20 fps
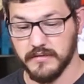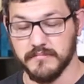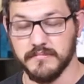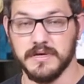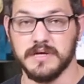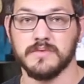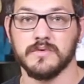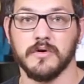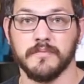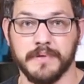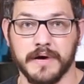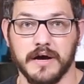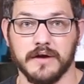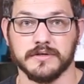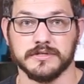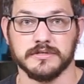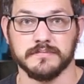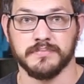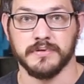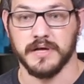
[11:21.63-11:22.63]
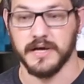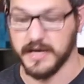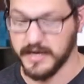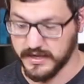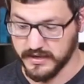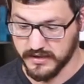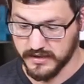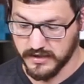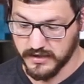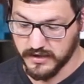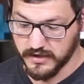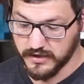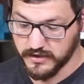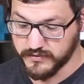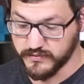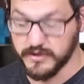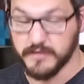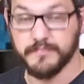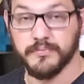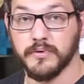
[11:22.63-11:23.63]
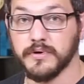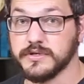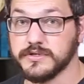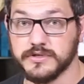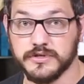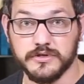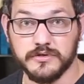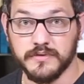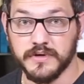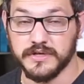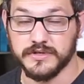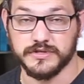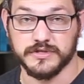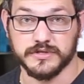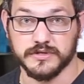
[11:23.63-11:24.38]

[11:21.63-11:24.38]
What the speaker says: Meanwhile power supply, 3.2-inch